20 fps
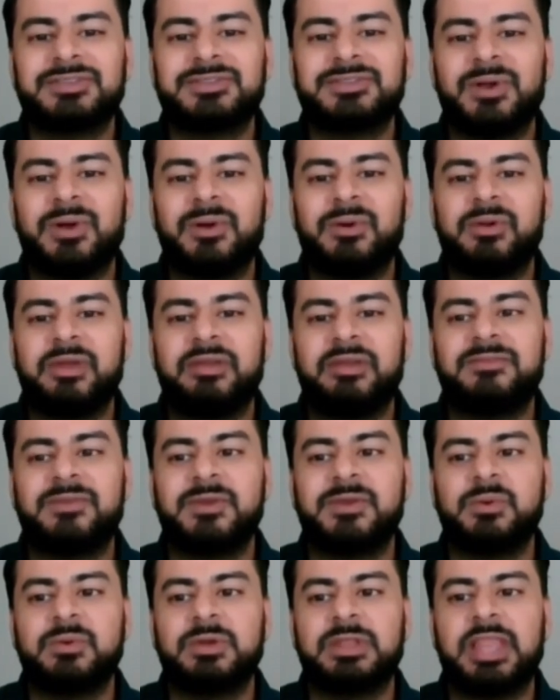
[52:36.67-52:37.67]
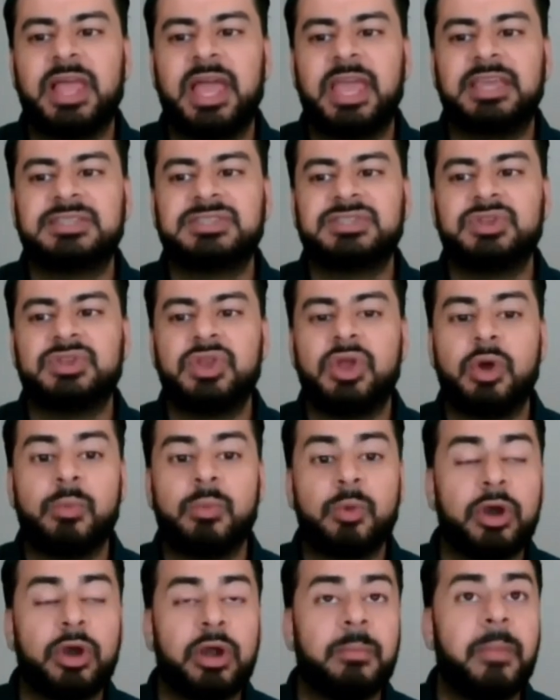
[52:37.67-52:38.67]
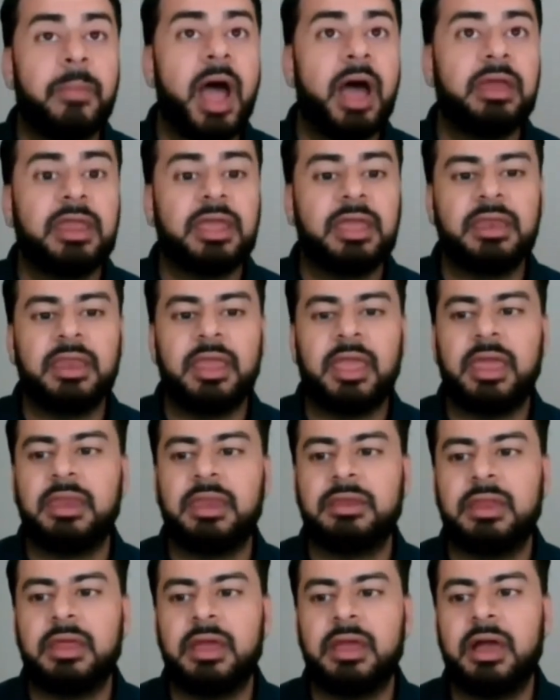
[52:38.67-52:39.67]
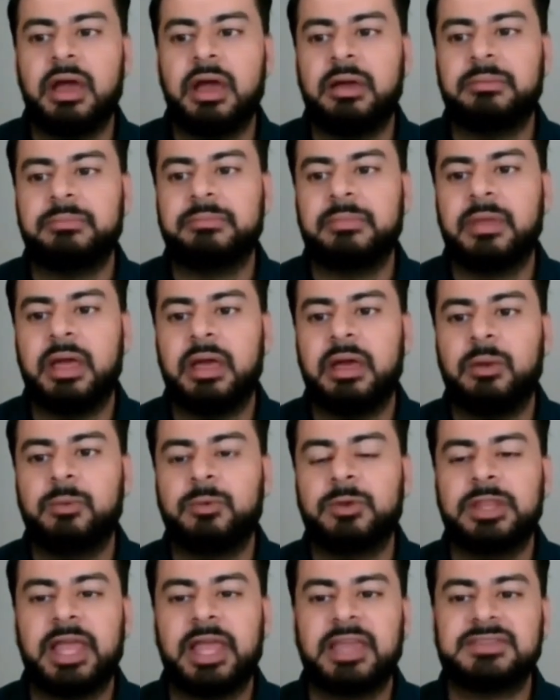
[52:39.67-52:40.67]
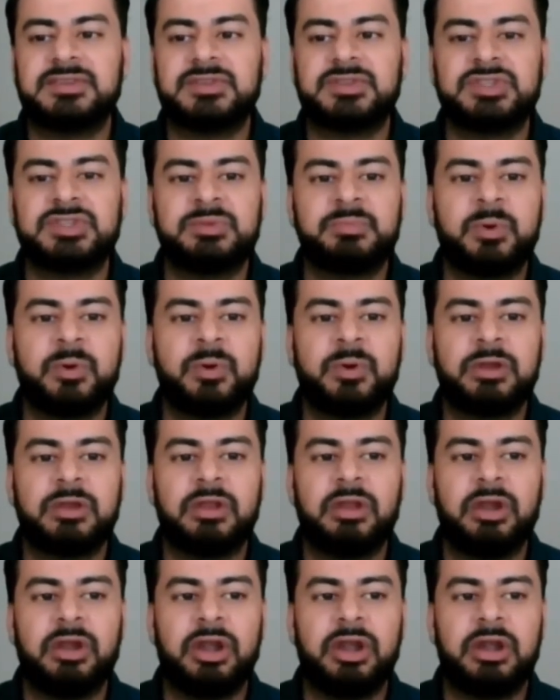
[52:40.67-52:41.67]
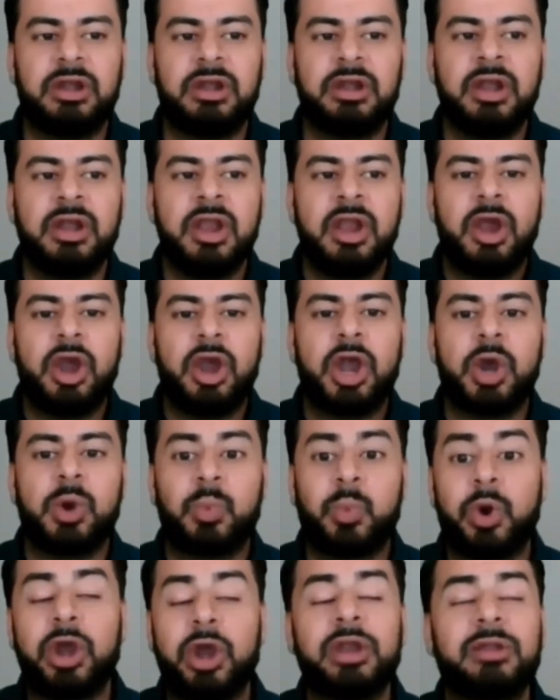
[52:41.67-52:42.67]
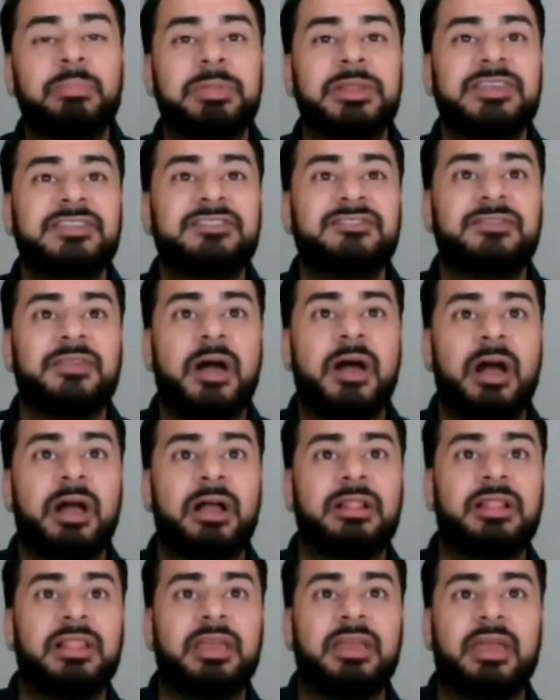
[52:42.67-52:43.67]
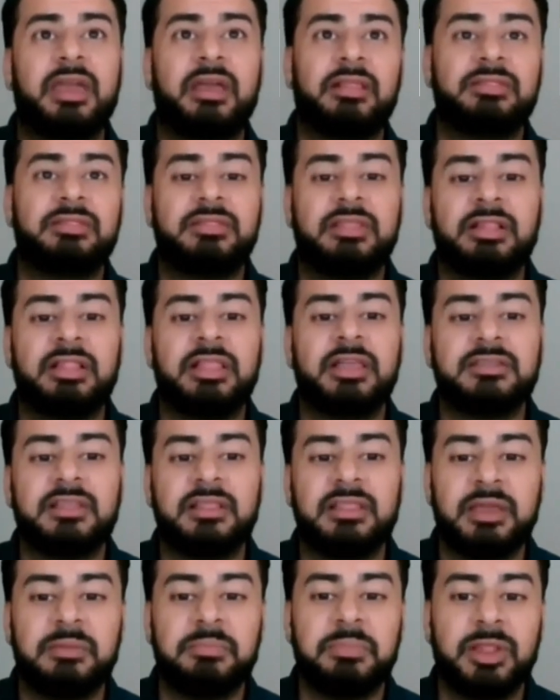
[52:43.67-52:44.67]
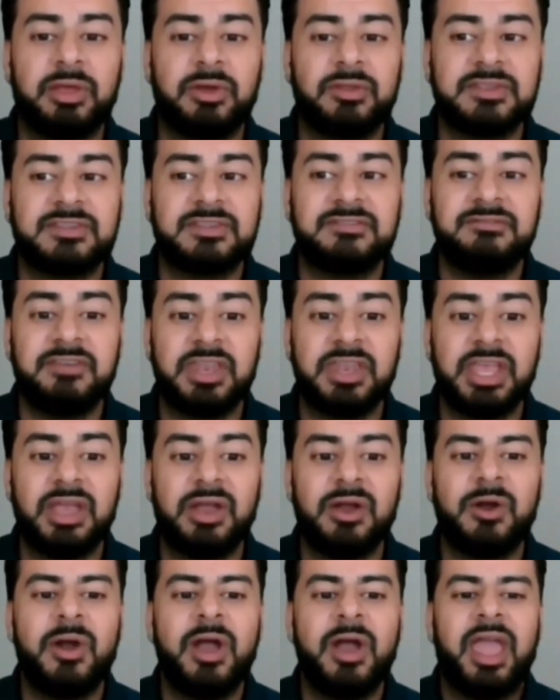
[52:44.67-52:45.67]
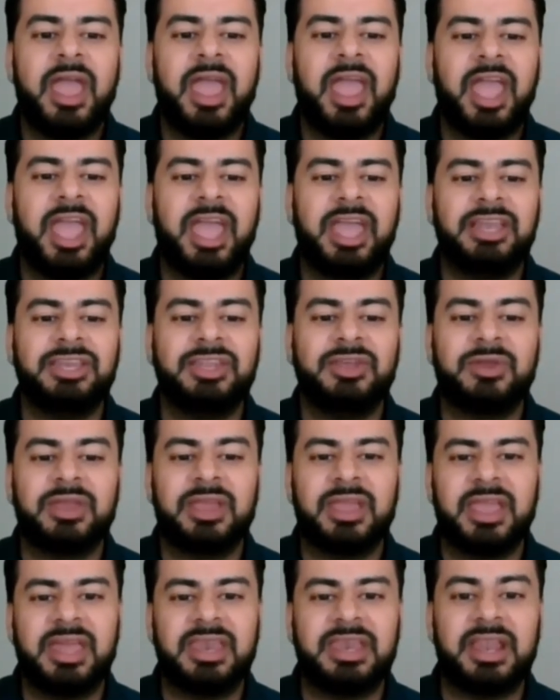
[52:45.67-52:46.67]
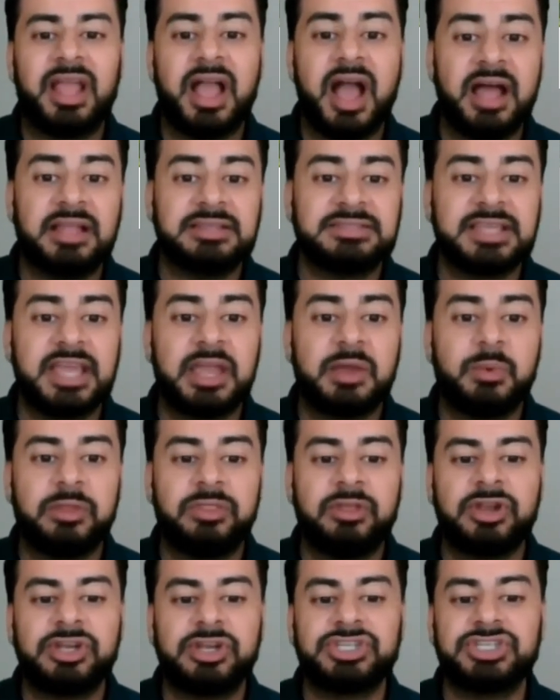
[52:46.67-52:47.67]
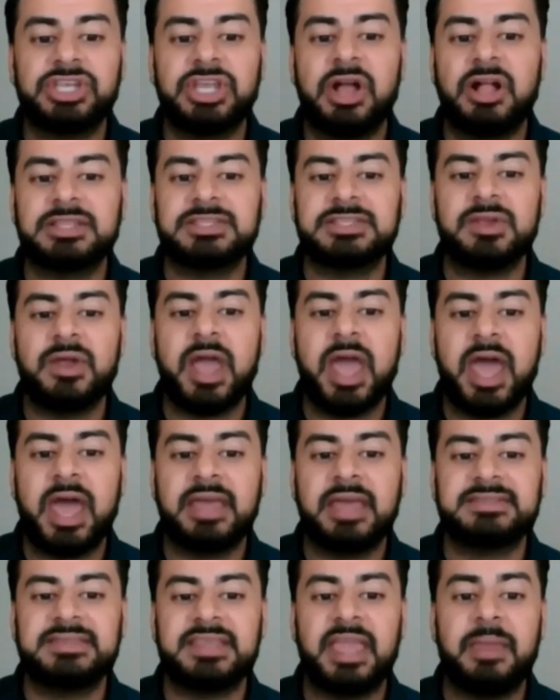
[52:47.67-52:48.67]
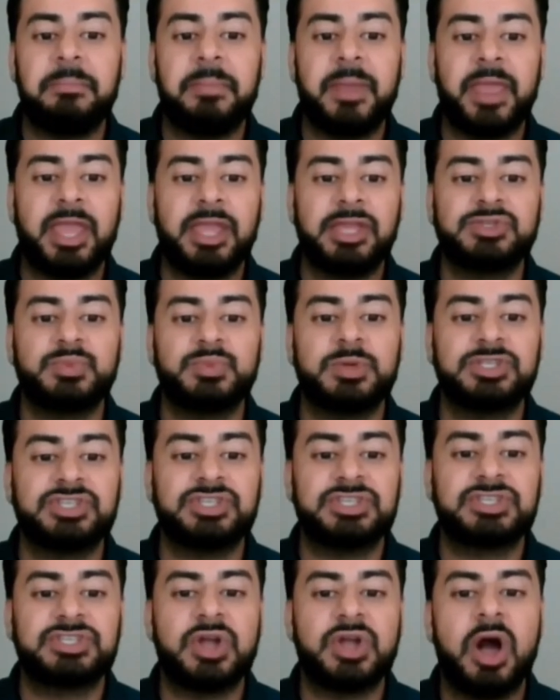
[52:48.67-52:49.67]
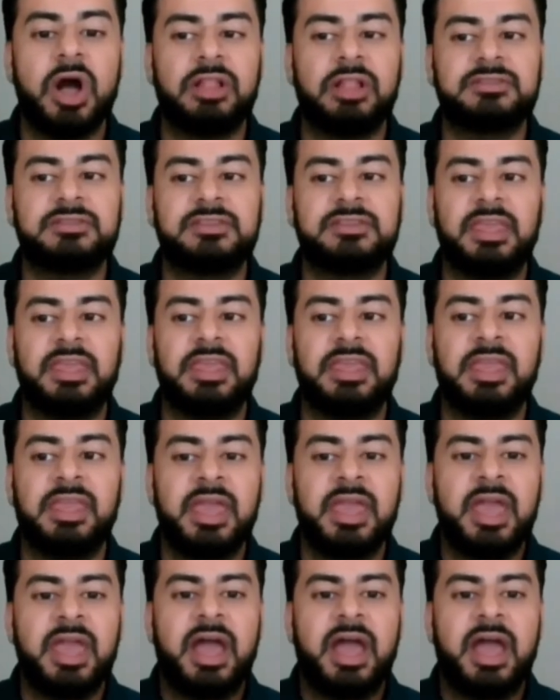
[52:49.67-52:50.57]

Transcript: So if you would like to know more about it and um, uh, would like to support her her work, please uh, click it, click the link below this video and you can get in contact with her. She also has a page which is called the,